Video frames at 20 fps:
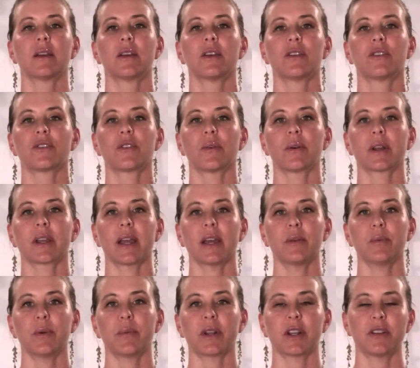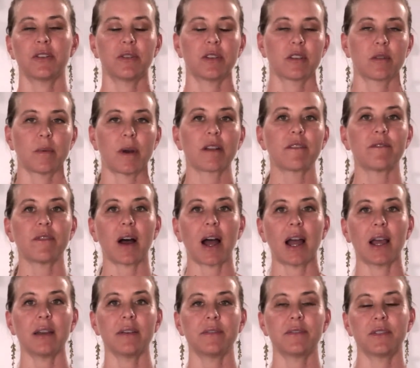So again, we wanna do this about
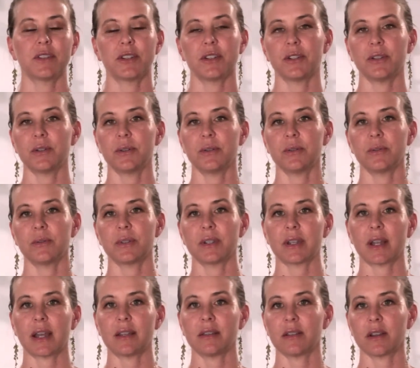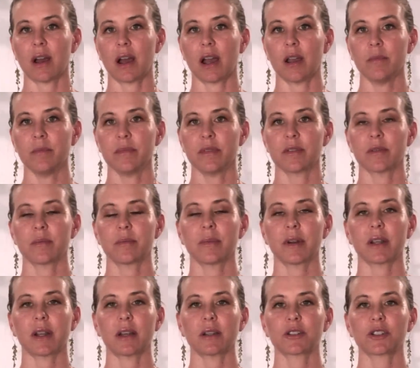5 to 10 times, but
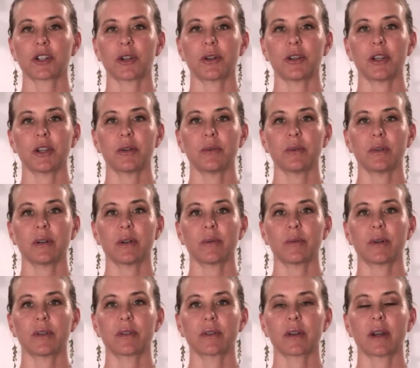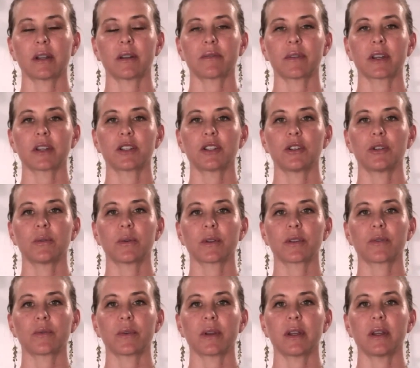I'll show you with kind of like 2 or
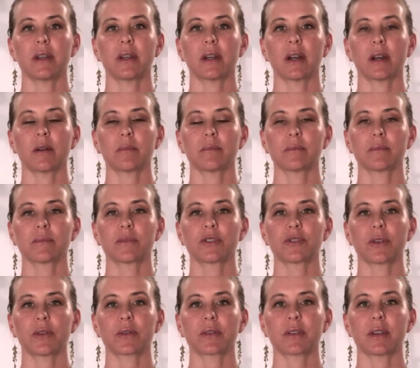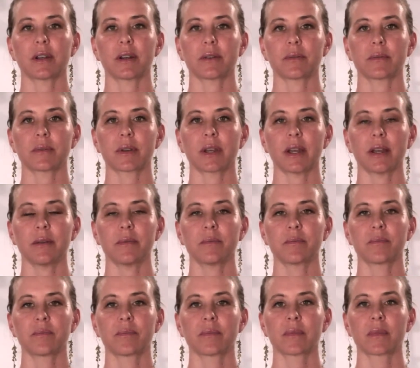3 strokes here, okay?
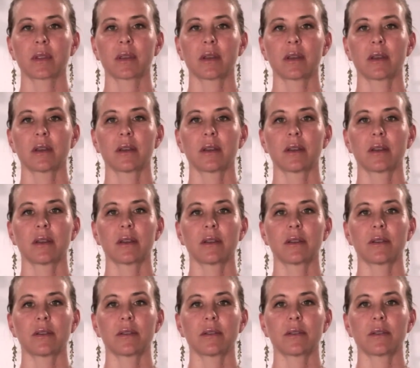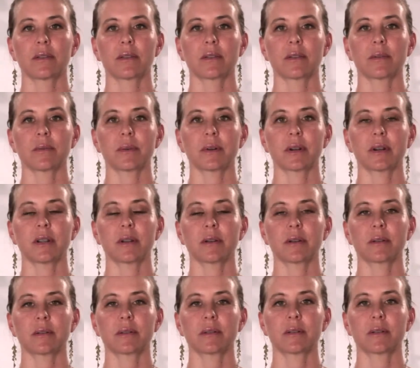So we're gonna
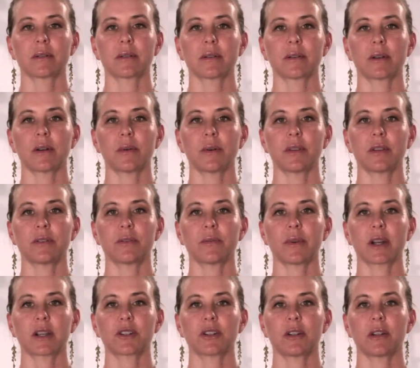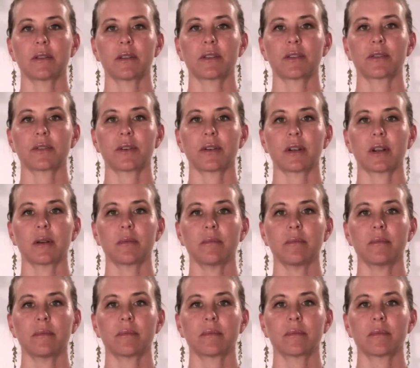go in the direction of the sternum,